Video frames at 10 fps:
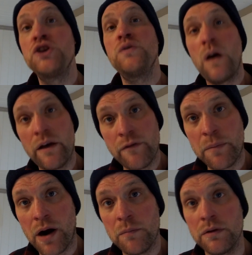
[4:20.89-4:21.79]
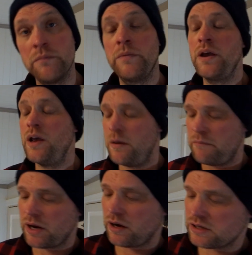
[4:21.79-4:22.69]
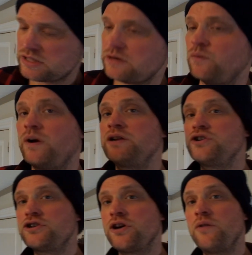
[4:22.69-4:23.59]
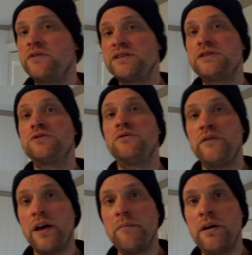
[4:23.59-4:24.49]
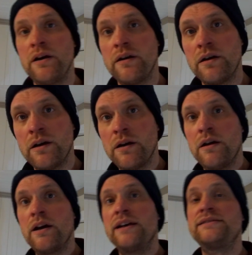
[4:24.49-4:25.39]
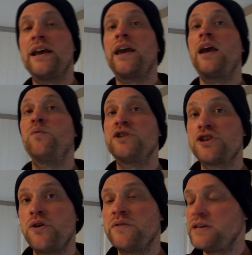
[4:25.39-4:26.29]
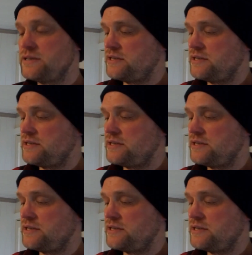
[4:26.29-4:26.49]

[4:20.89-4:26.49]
you have a problem. Because when you show this to them and say, Can we show this?